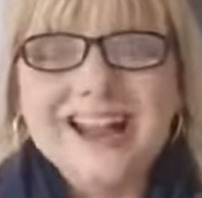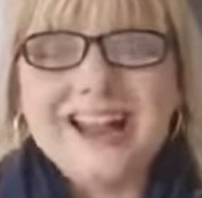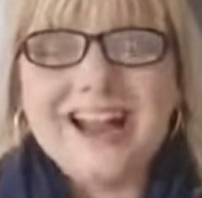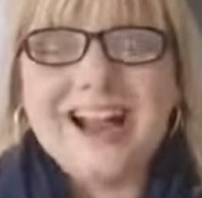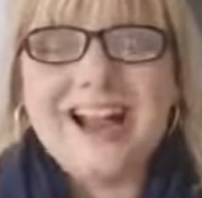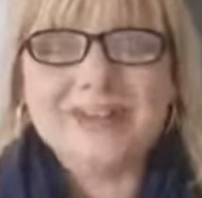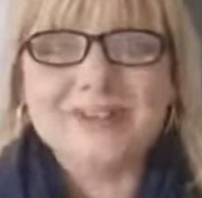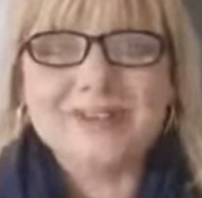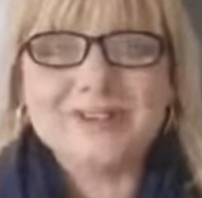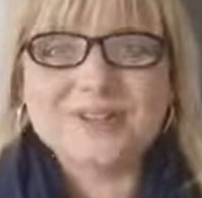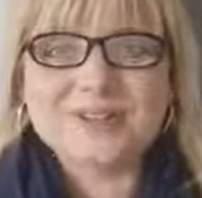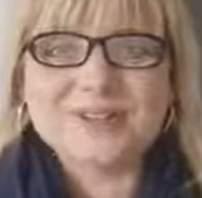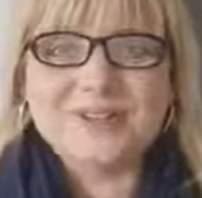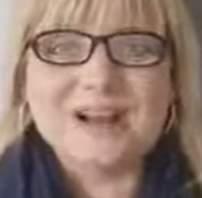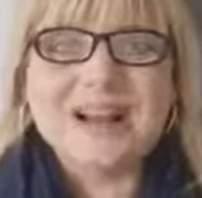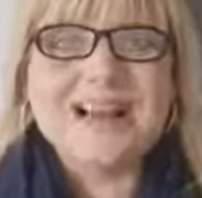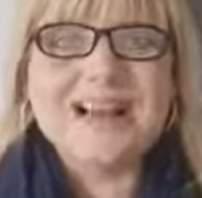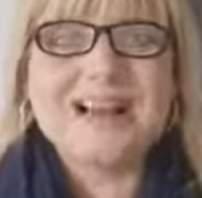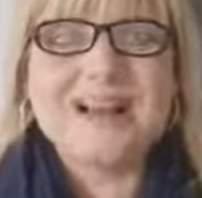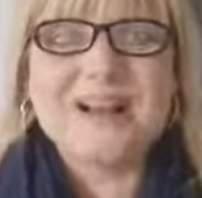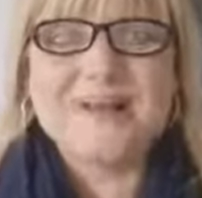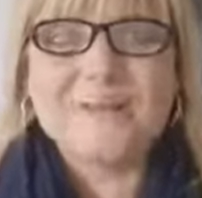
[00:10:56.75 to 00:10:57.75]
I was
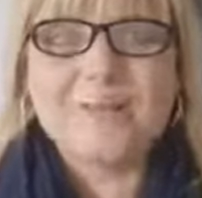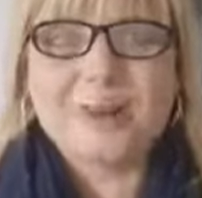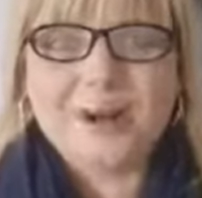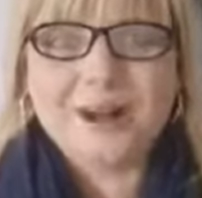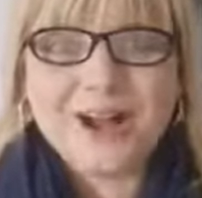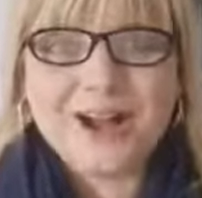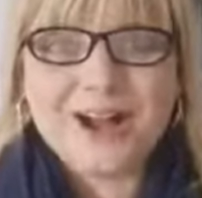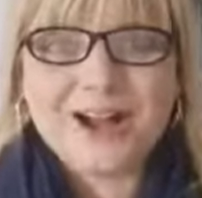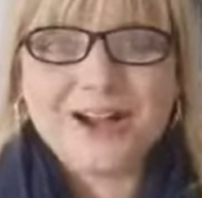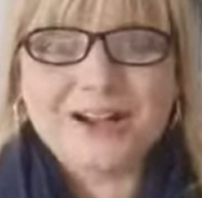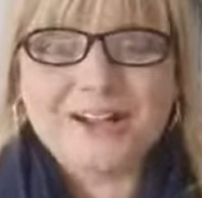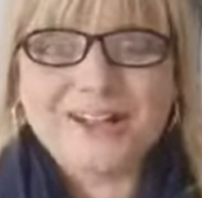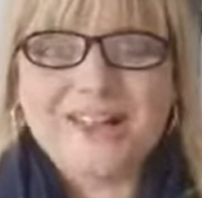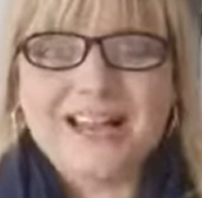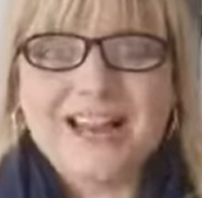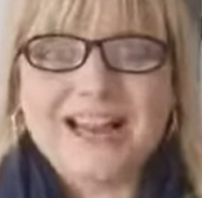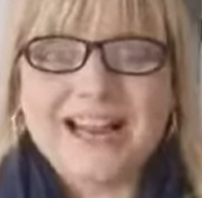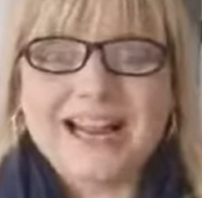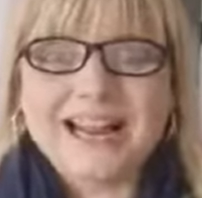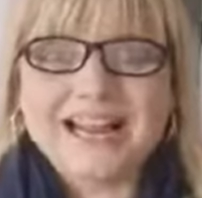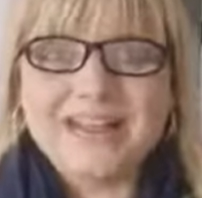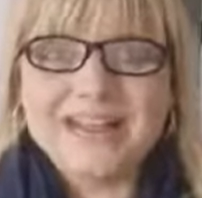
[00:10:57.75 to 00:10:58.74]
writing a blog that
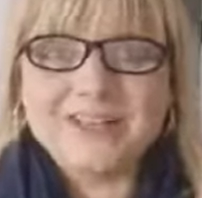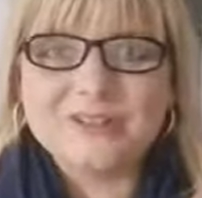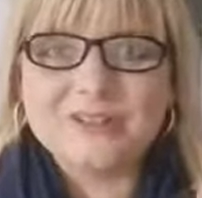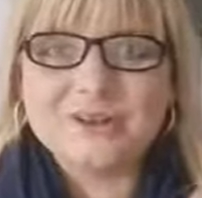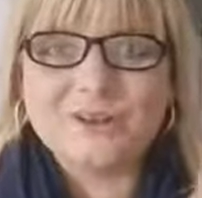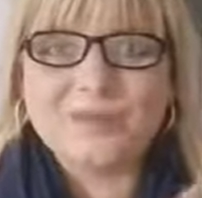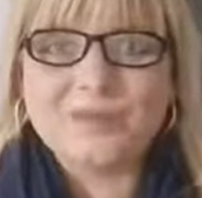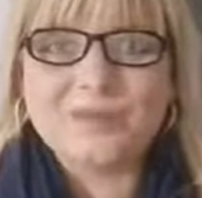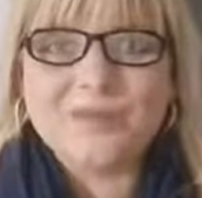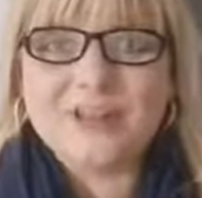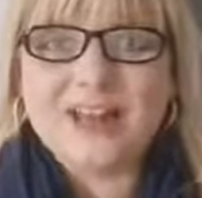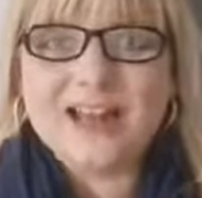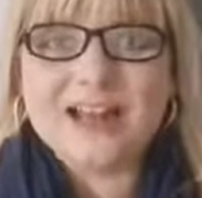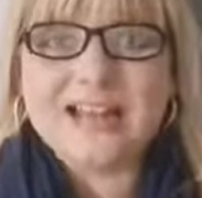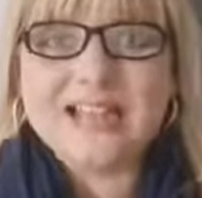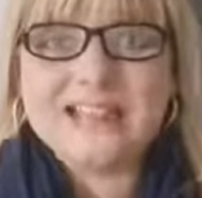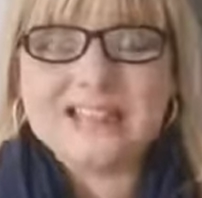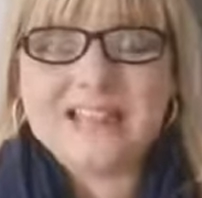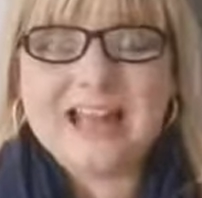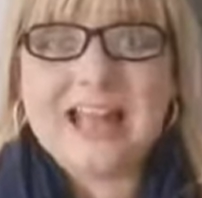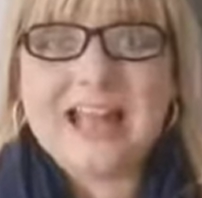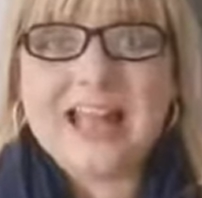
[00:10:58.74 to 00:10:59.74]
I need to
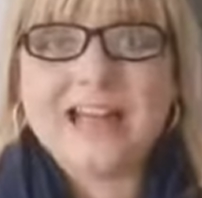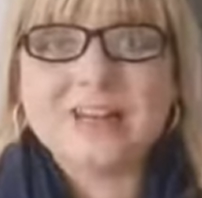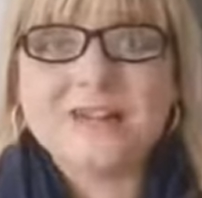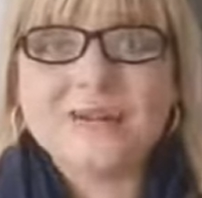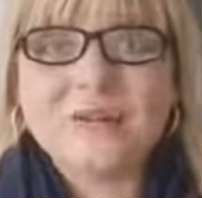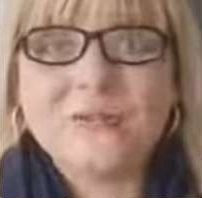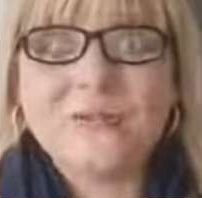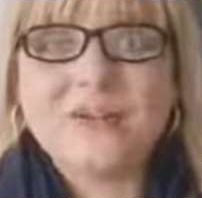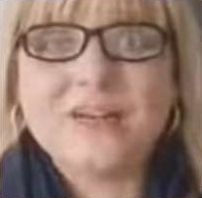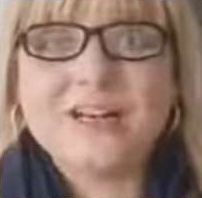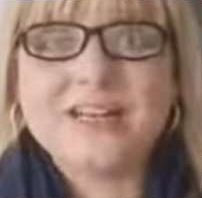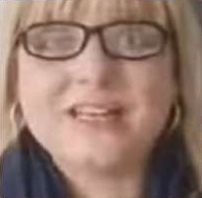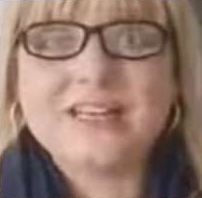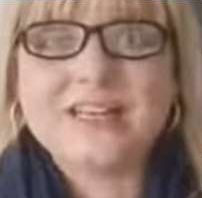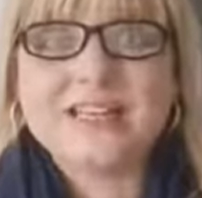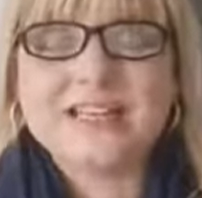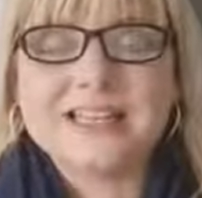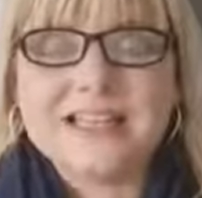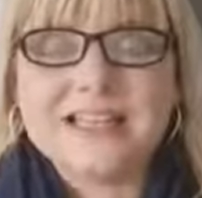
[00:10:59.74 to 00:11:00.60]
finish. I had to finish it